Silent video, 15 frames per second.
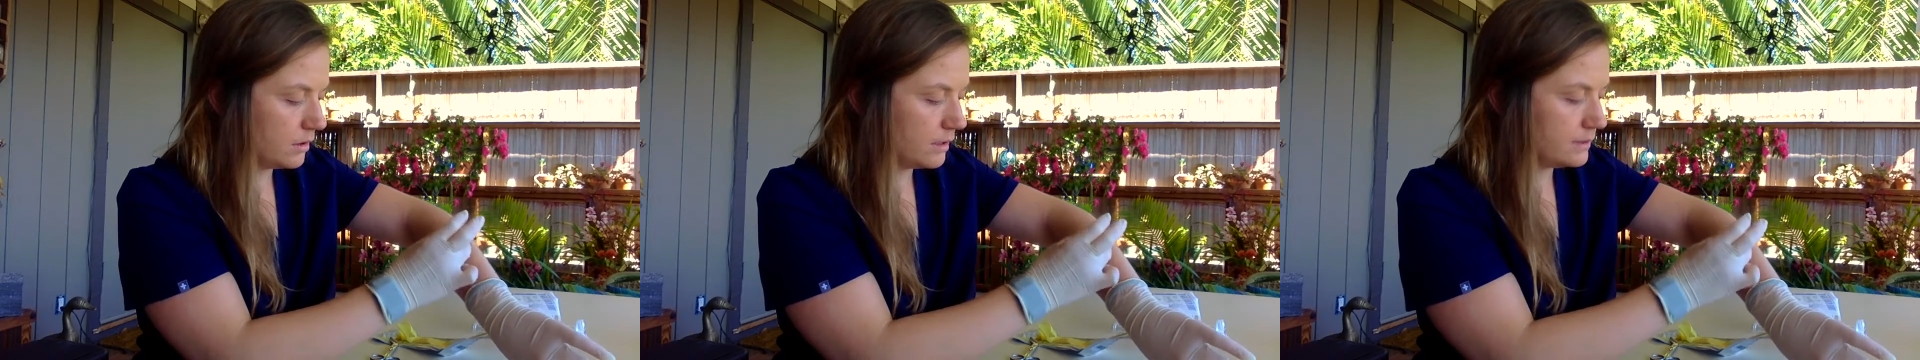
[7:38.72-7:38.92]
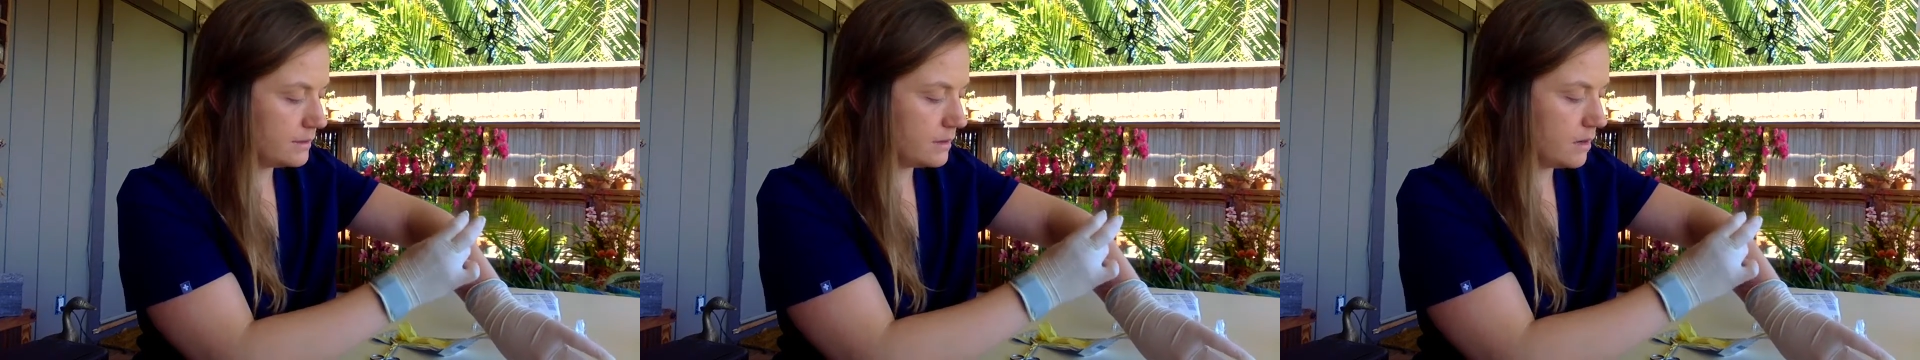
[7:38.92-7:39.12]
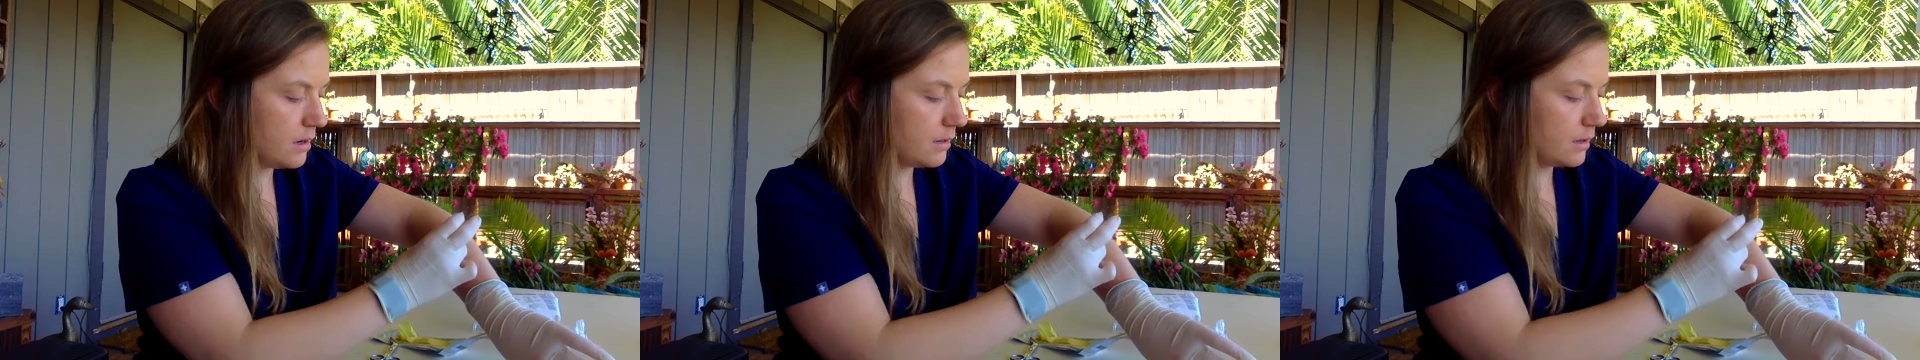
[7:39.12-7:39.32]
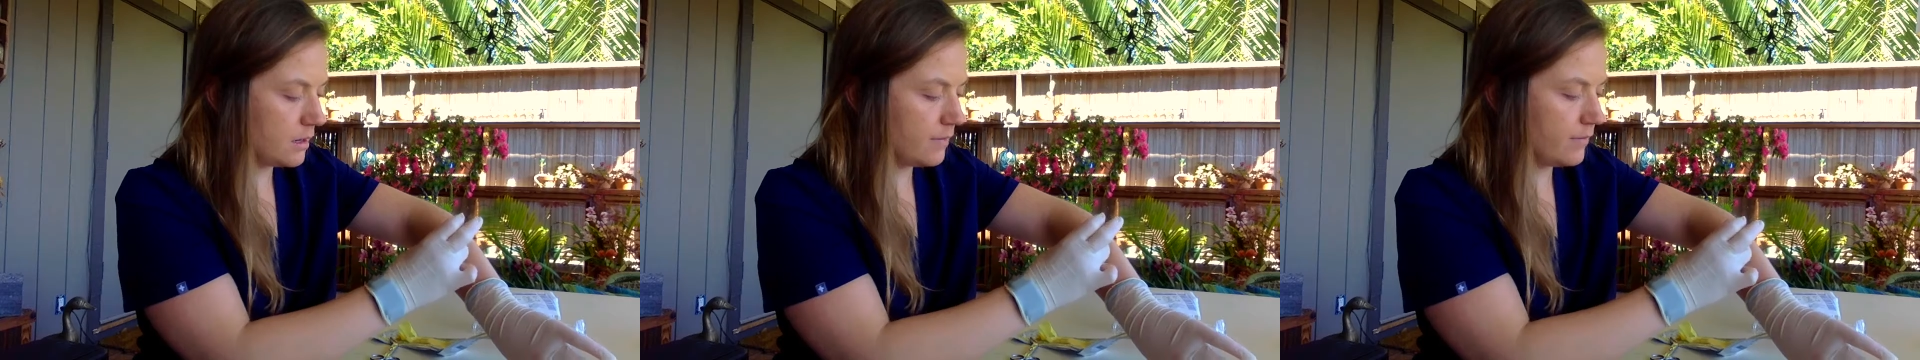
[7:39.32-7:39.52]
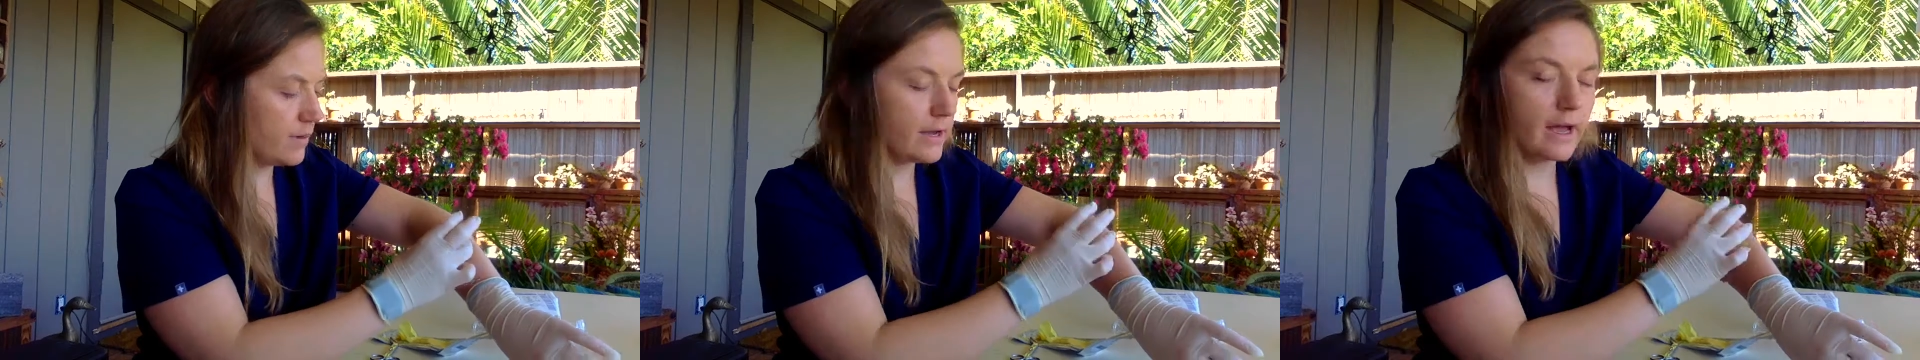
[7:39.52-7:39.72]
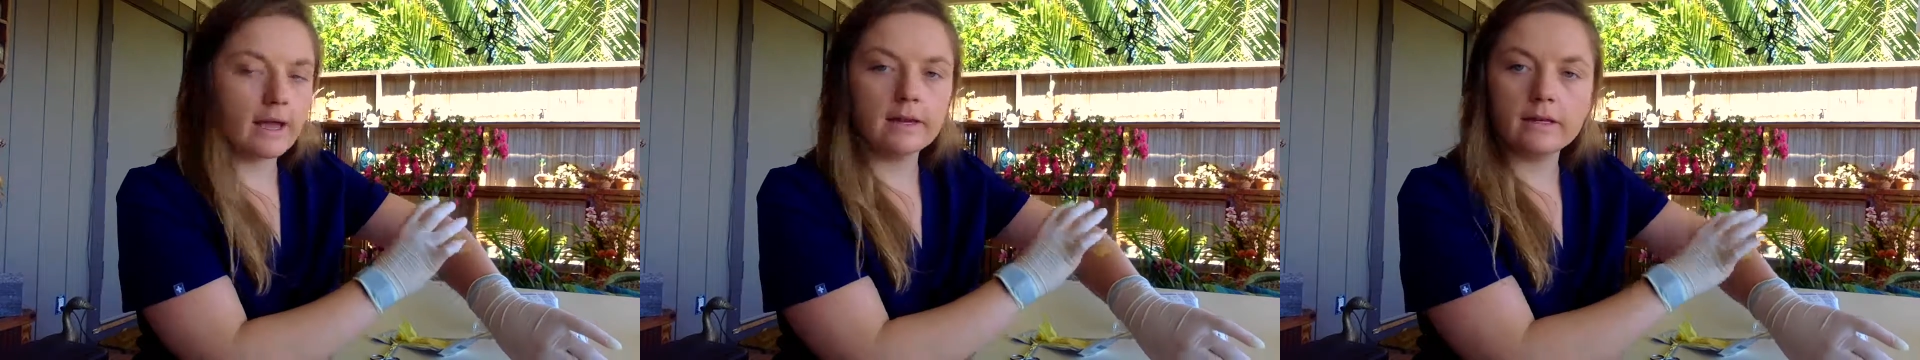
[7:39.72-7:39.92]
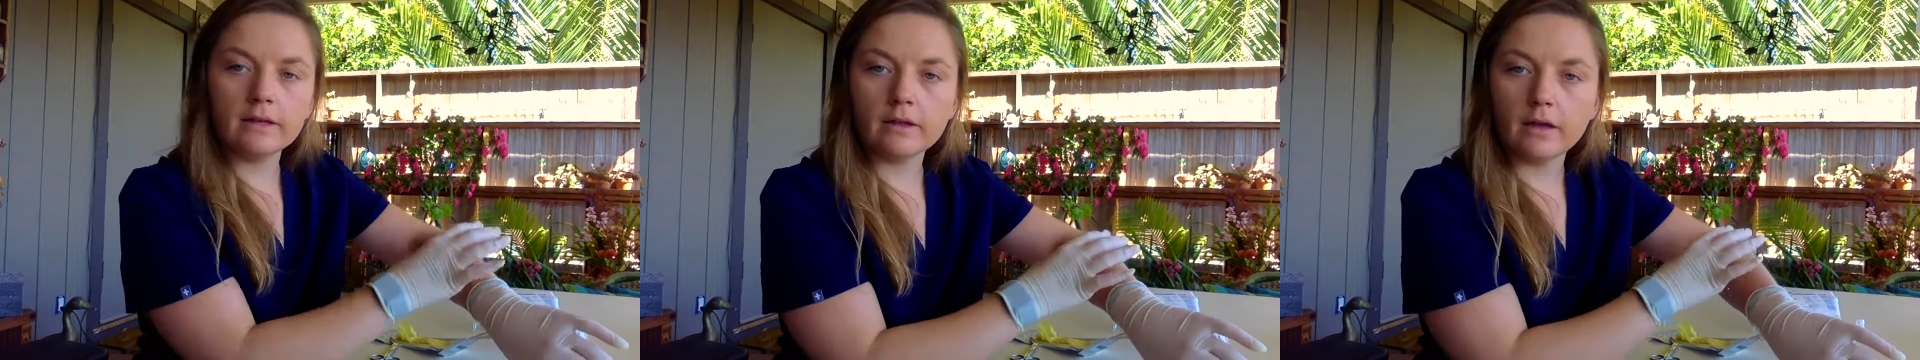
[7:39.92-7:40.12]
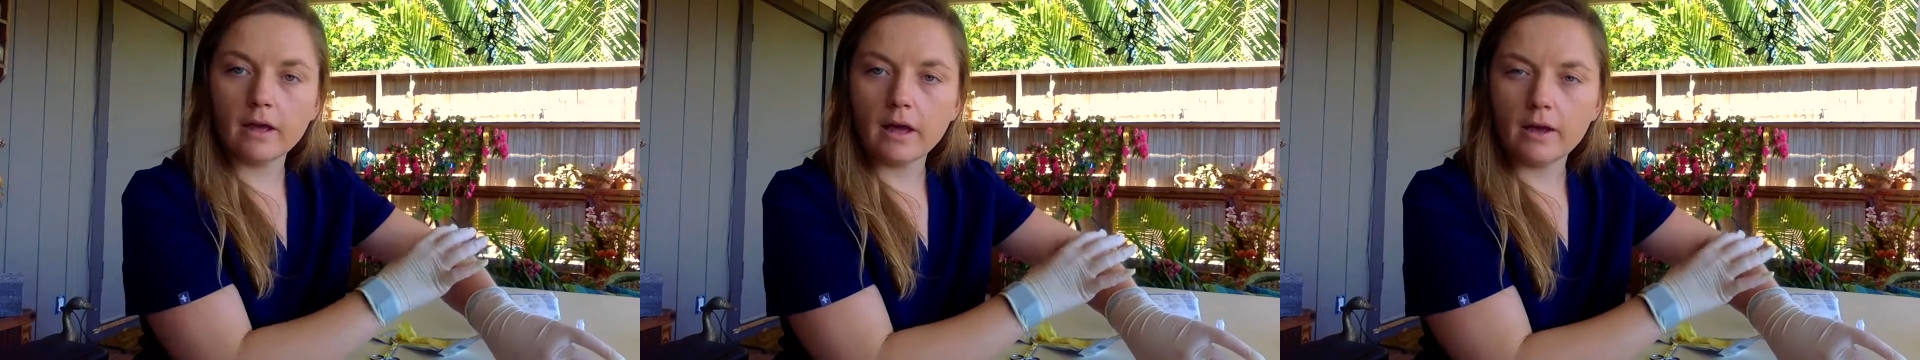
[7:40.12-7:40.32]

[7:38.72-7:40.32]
it's not covering any